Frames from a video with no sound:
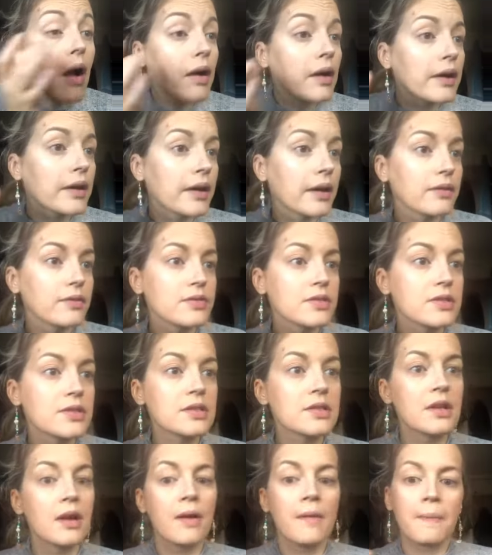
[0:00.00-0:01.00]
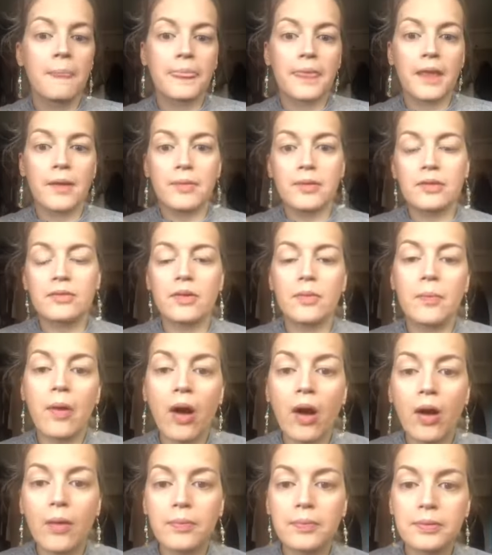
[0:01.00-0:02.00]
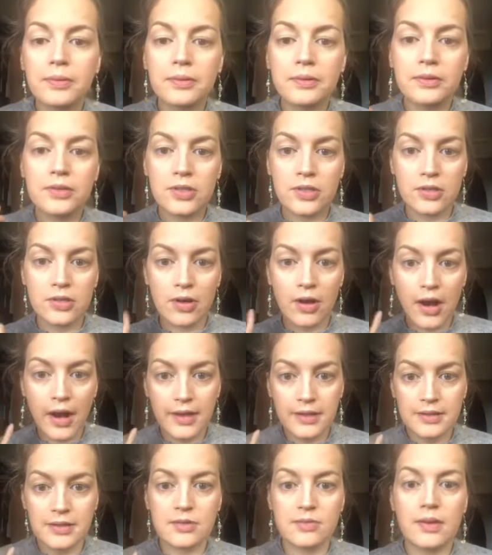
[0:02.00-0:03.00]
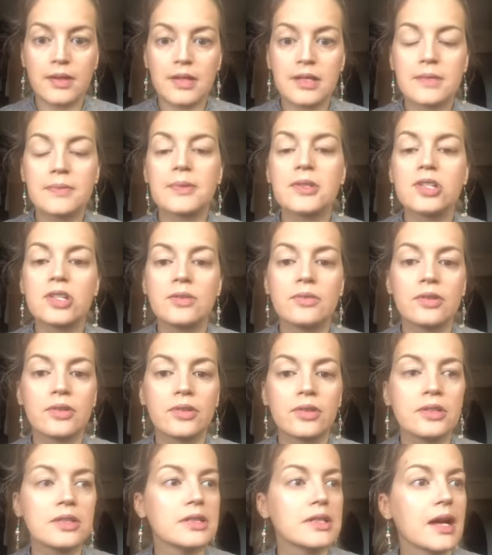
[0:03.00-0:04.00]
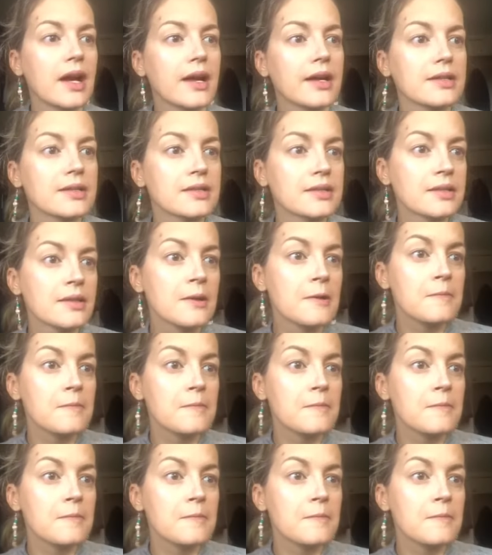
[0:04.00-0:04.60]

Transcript: gives a bit of a pop to your eyes as well, especially with hooded eyes.